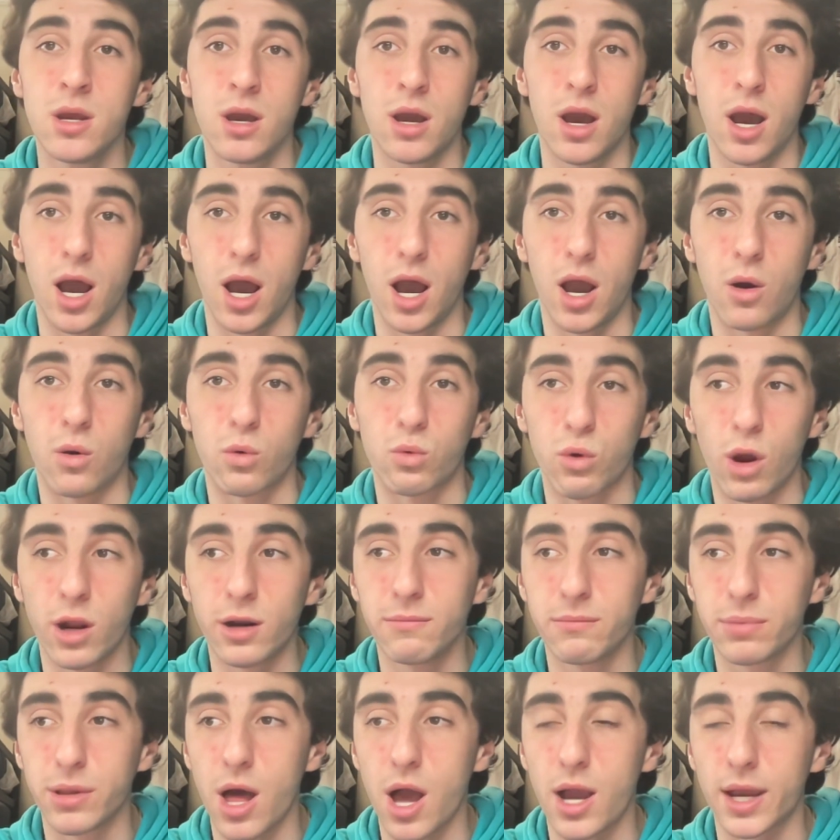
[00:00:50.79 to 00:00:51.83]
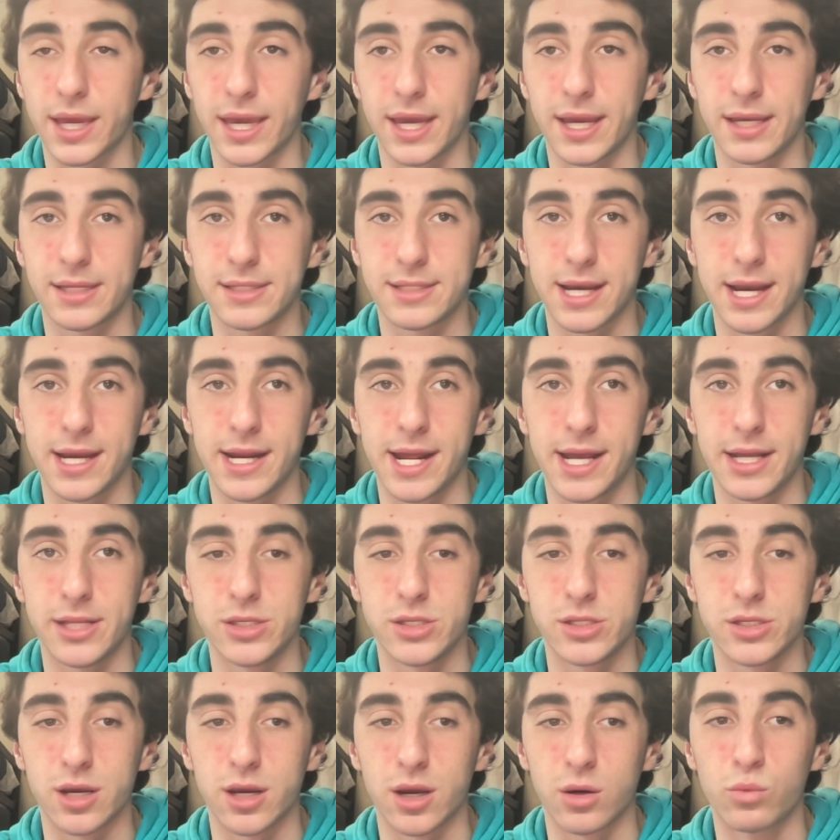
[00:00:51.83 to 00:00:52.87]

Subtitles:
run-blocking tight ends,